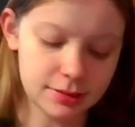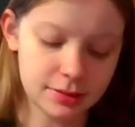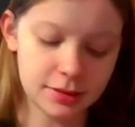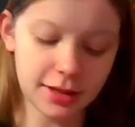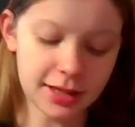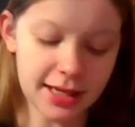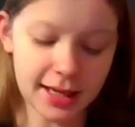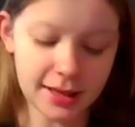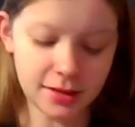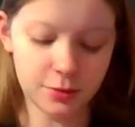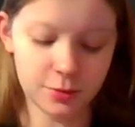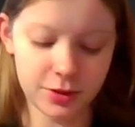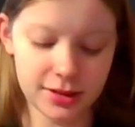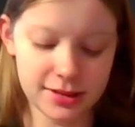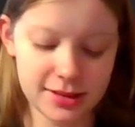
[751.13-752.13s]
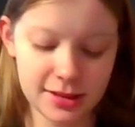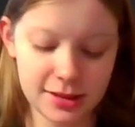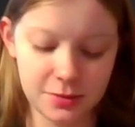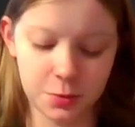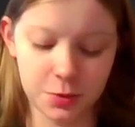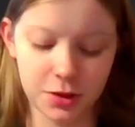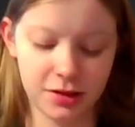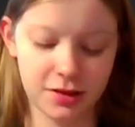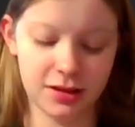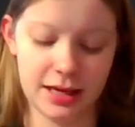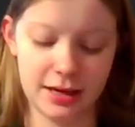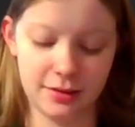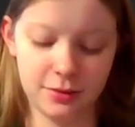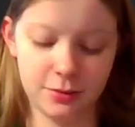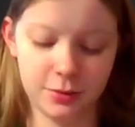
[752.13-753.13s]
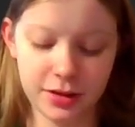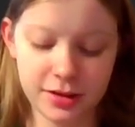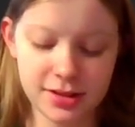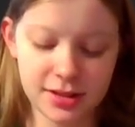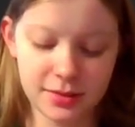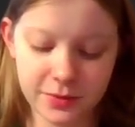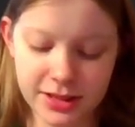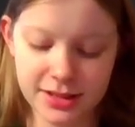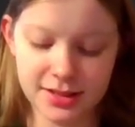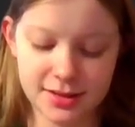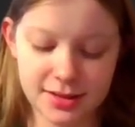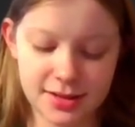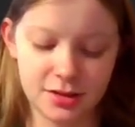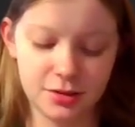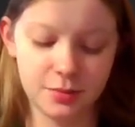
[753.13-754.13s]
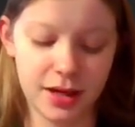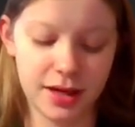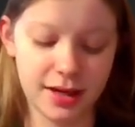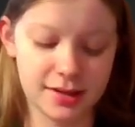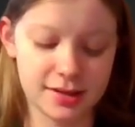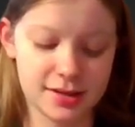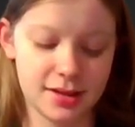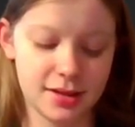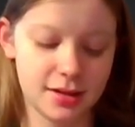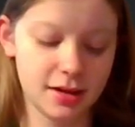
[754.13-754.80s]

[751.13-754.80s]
Looking at the words in this word cloud, what are some reasons new meanings